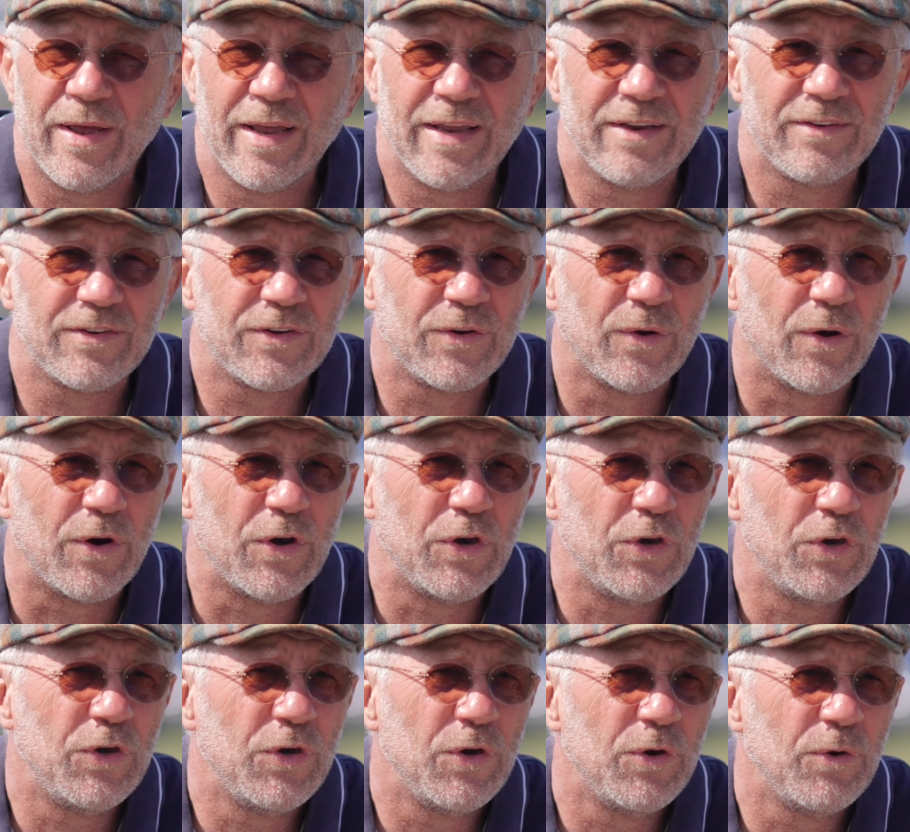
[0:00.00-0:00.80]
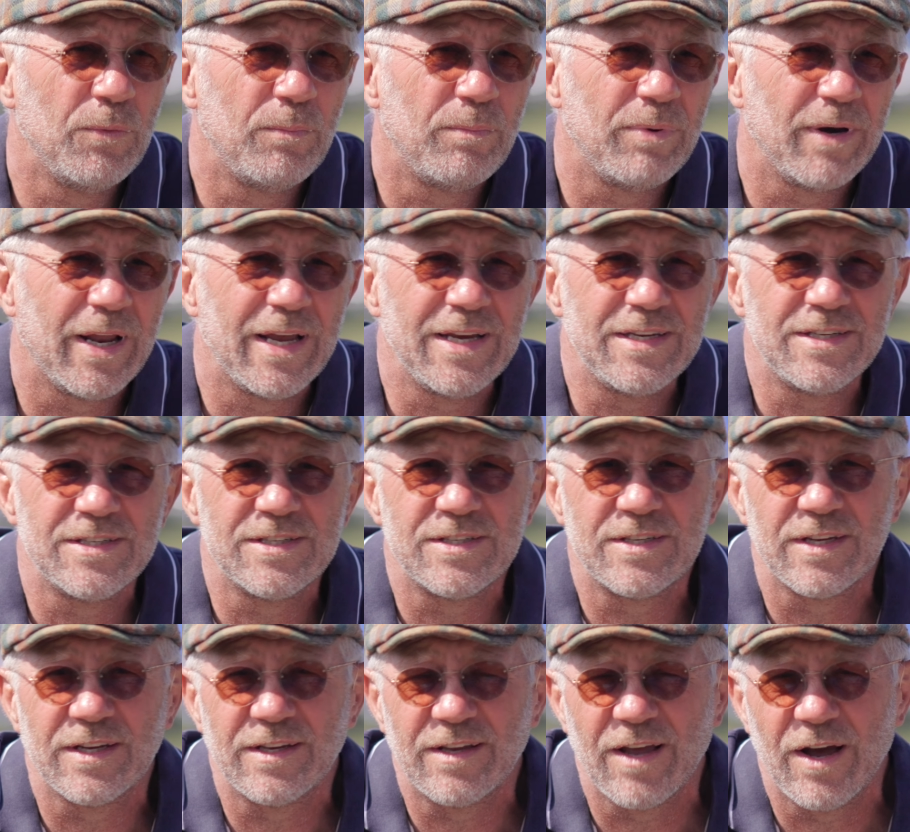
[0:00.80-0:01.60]
It's got new
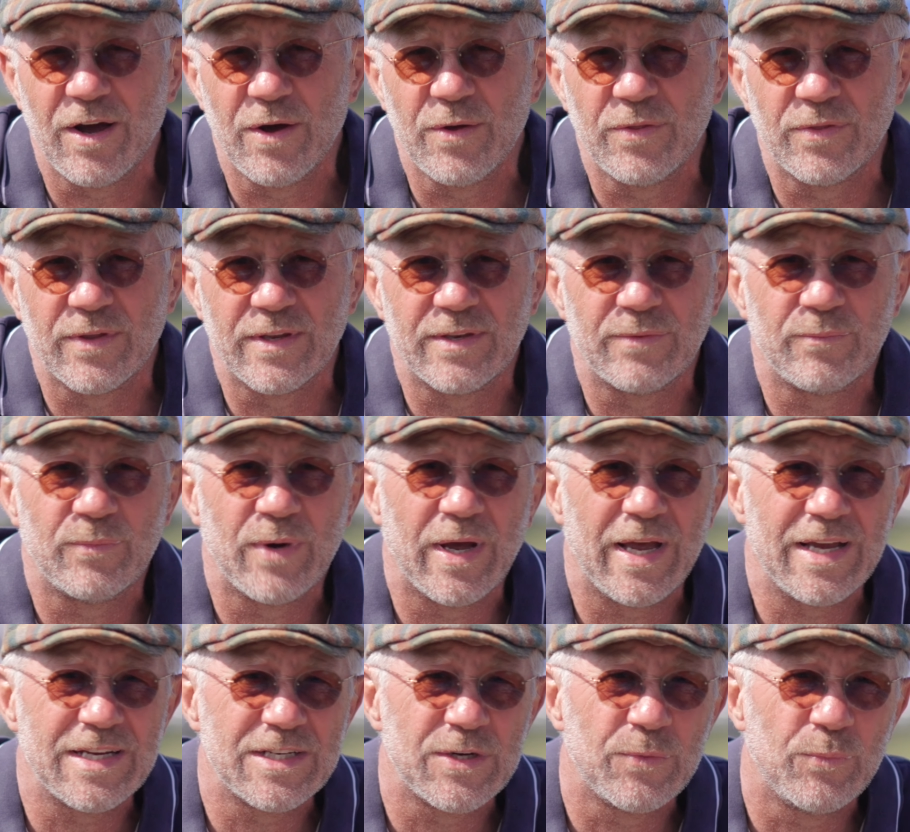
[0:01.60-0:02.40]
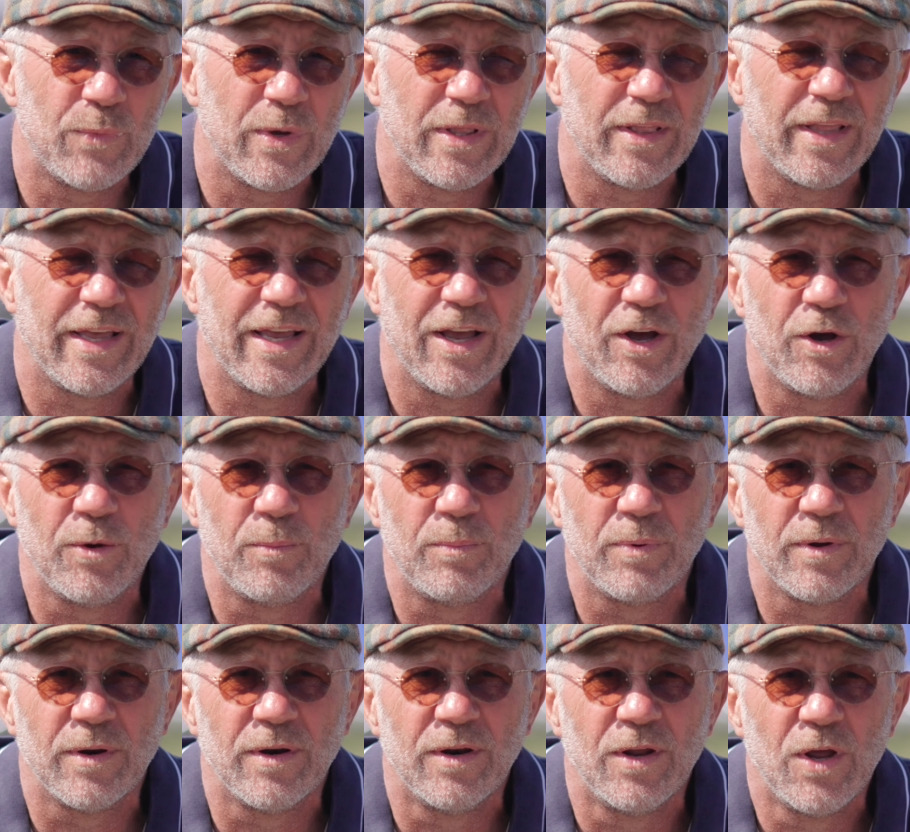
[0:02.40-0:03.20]
places to go that as and when they
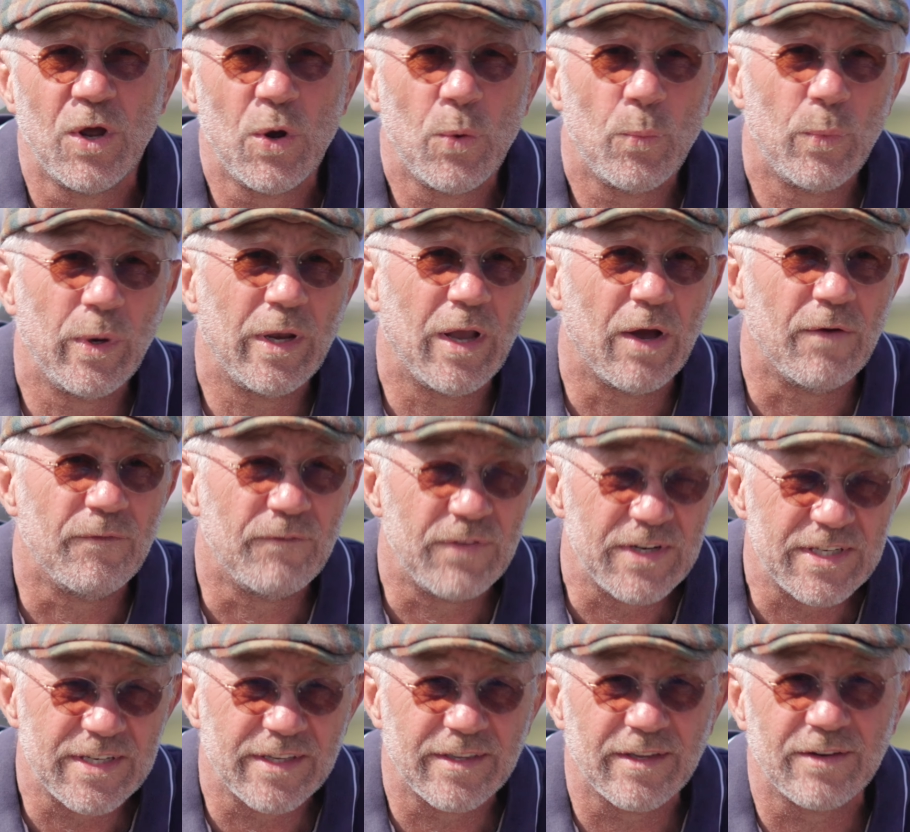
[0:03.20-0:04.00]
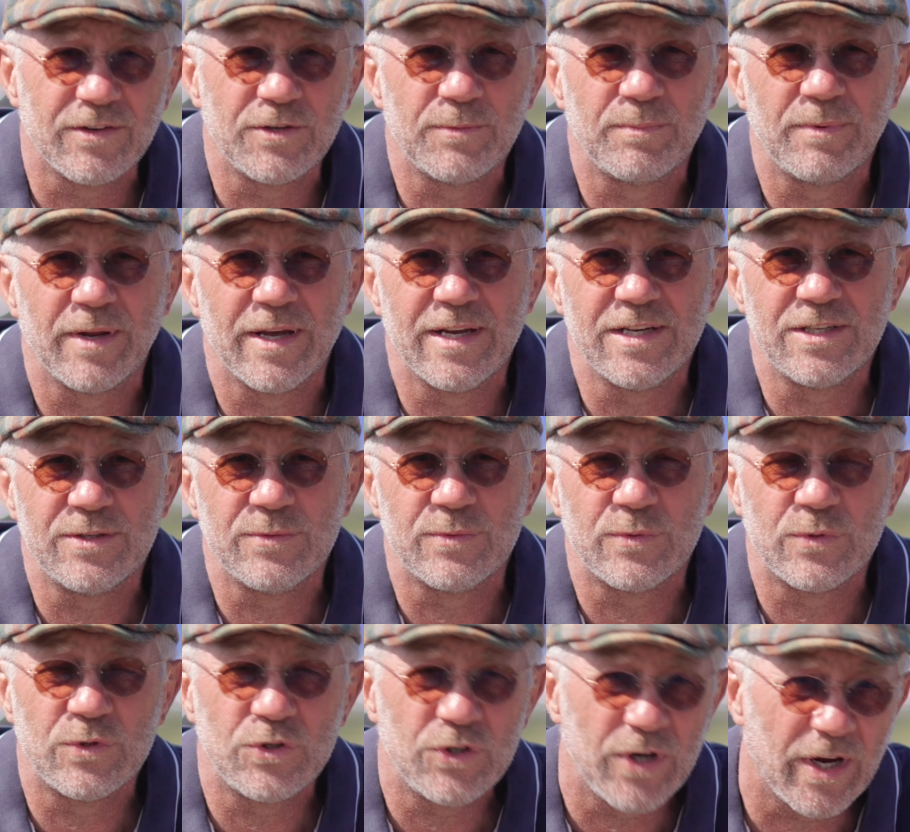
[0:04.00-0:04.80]
open, we go visit those
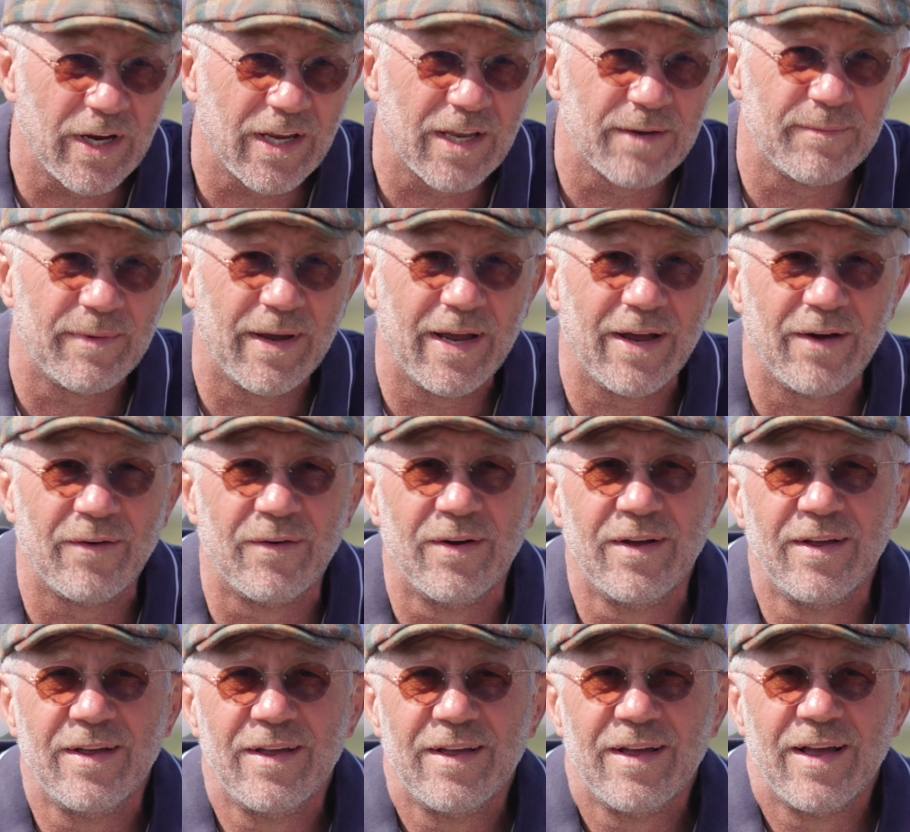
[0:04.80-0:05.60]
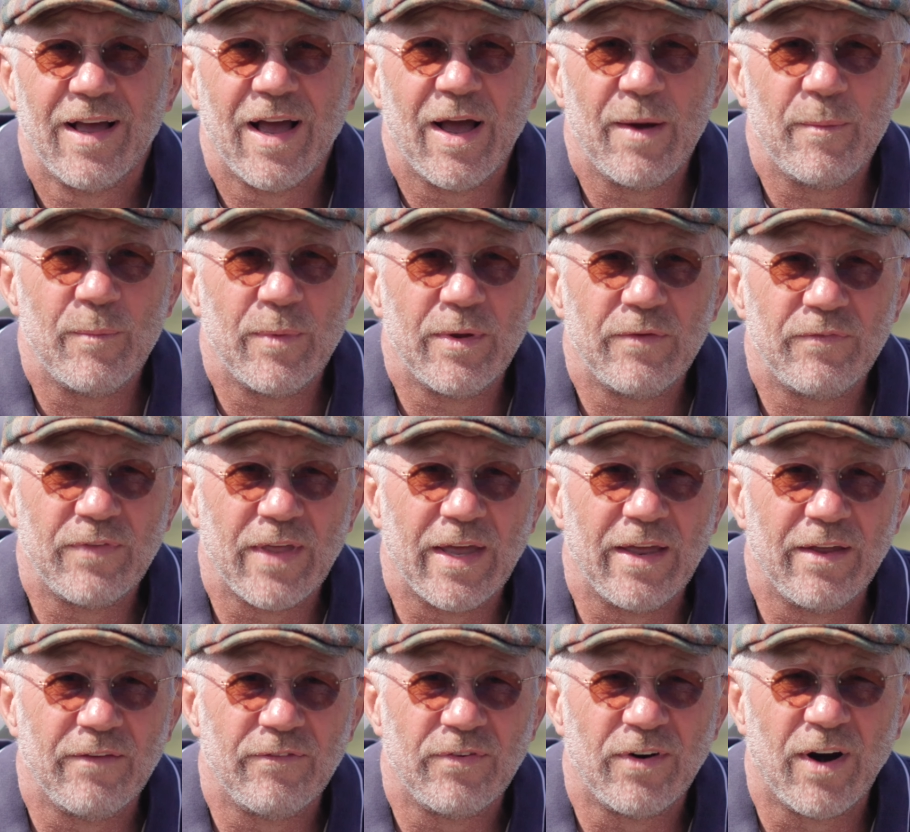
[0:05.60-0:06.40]
places, we check them out, if
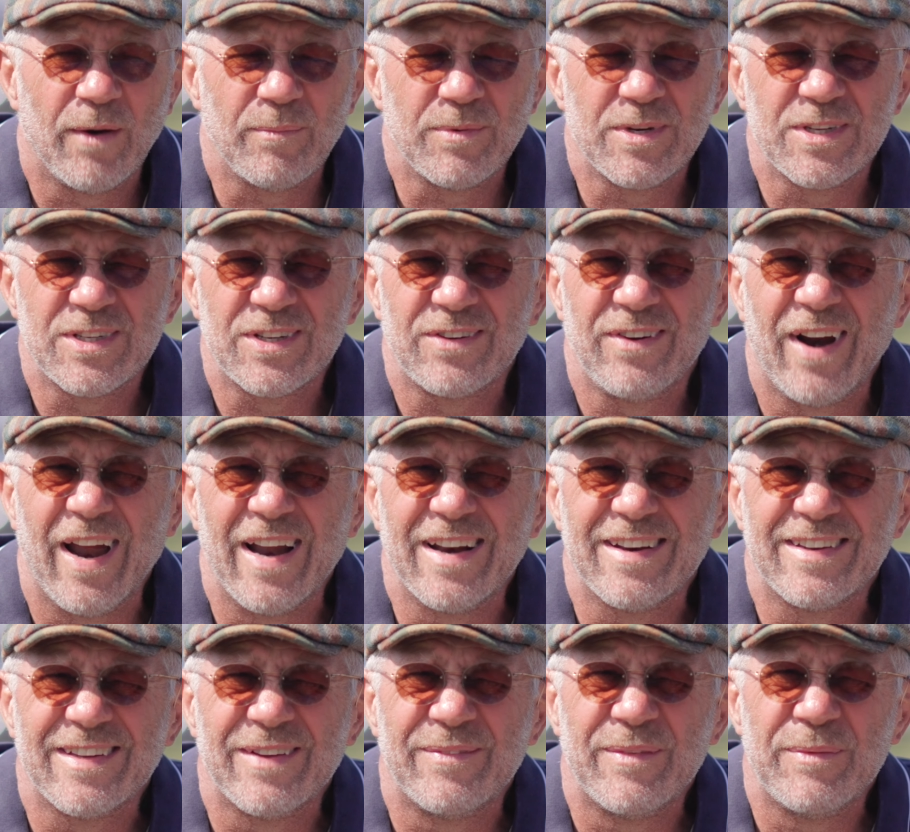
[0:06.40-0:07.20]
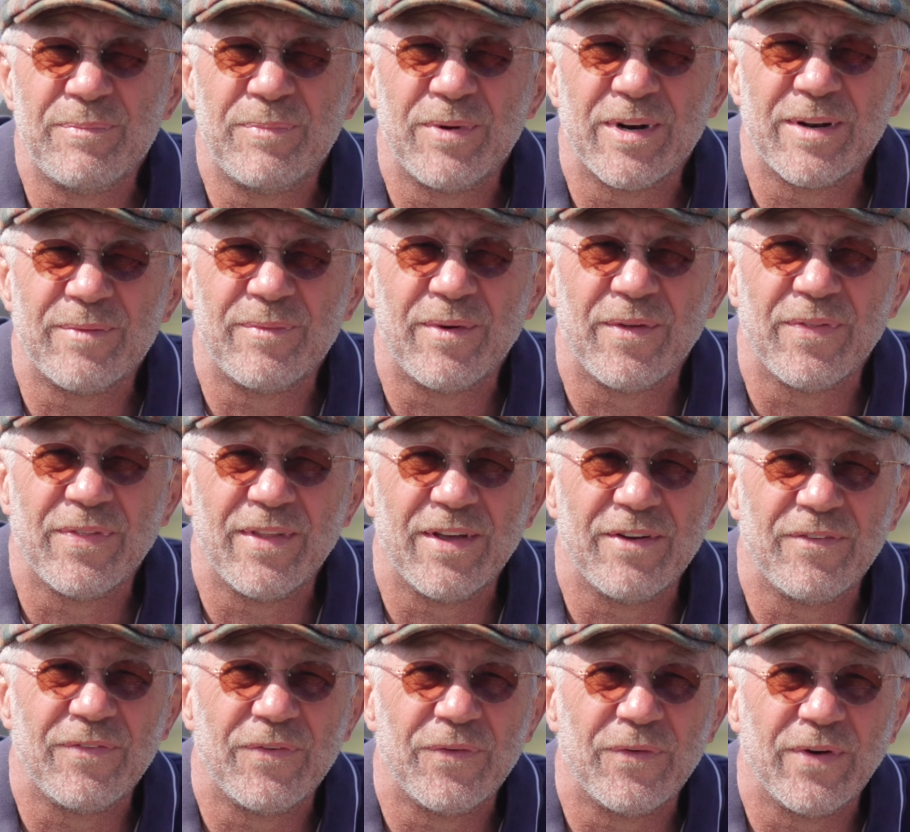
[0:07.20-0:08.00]
they're up to scratch, then we put them on
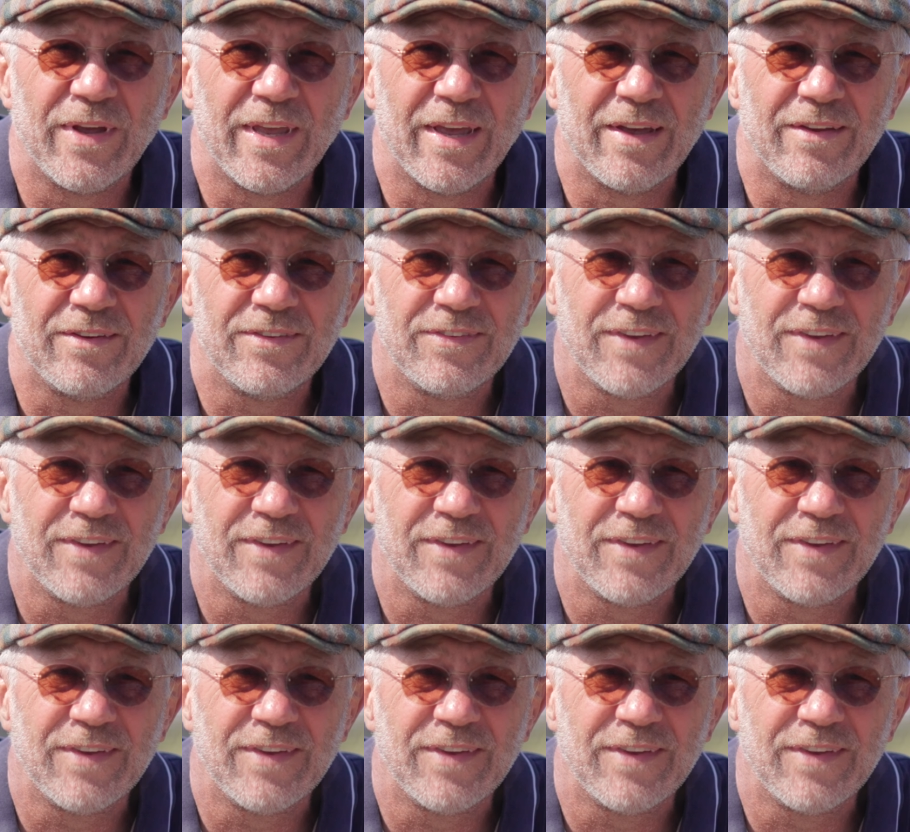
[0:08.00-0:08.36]
there for you.